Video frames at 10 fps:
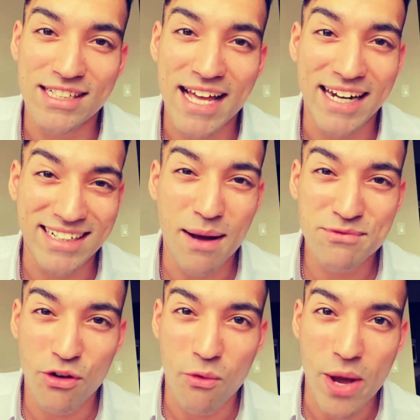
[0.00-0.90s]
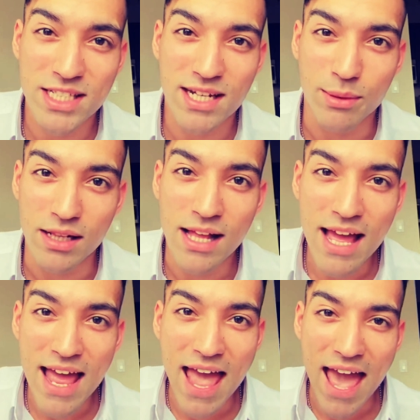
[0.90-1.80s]
And it comes from a vegetable,
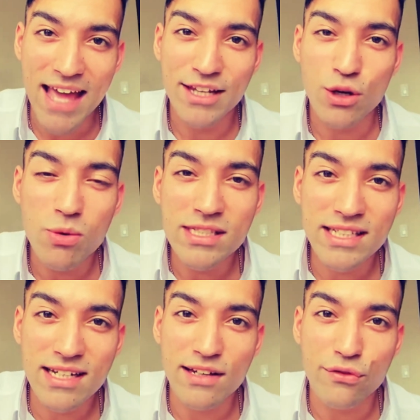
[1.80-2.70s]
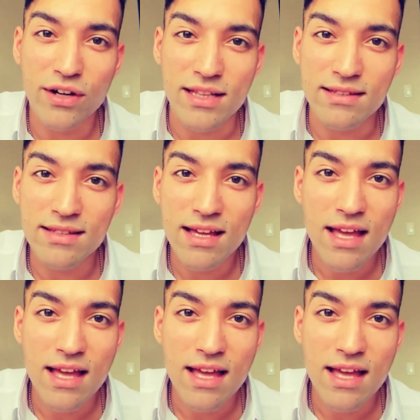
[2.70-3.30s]
and you will see the difference.